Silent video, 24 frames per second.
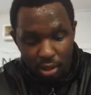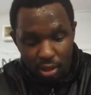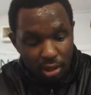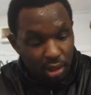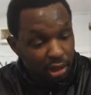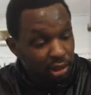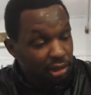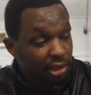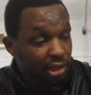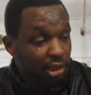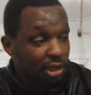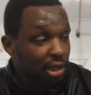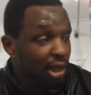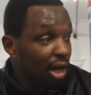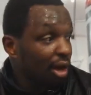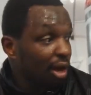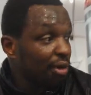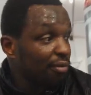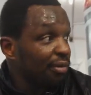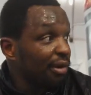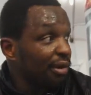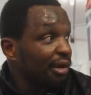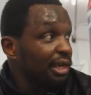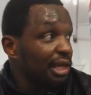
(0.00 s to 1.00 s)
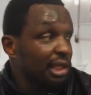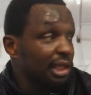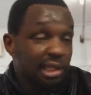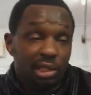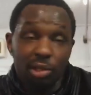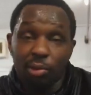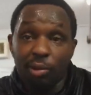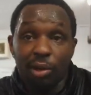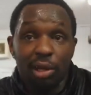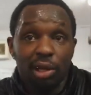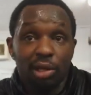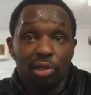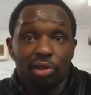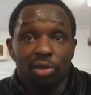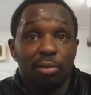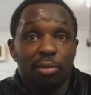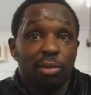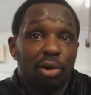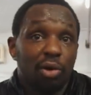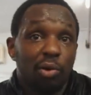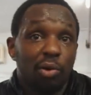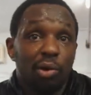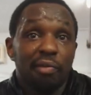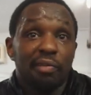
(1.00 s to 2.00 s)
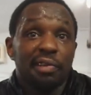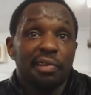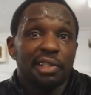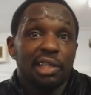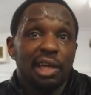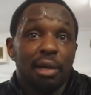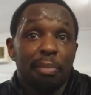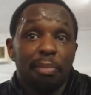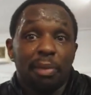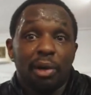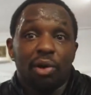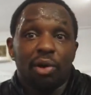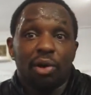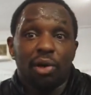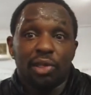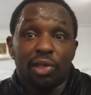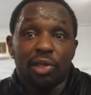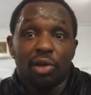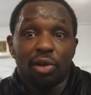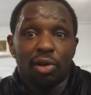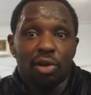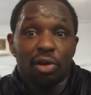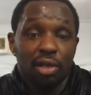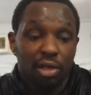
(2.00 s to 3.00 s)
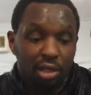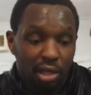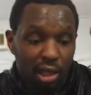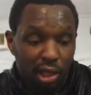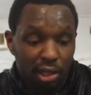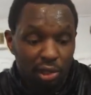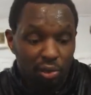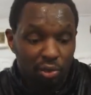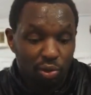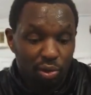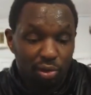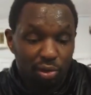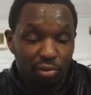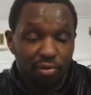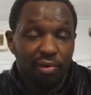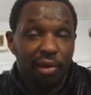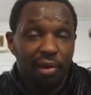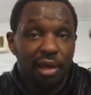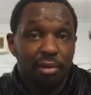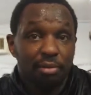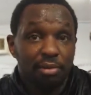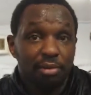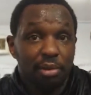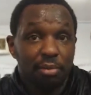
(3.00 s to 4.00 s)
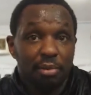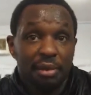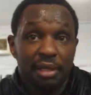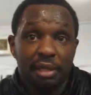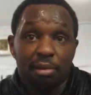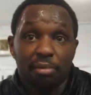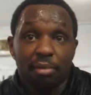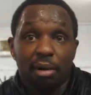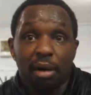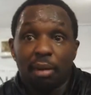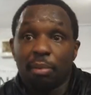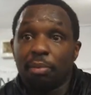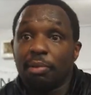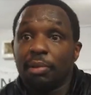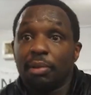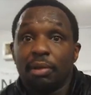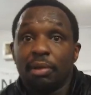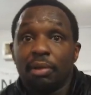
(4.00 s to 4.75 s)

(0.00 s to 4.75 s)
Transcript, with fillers: Listen, I'll fight Deontay Wilder tomorrow, whether he's got a belt or not. I just want to fight him to beat him up.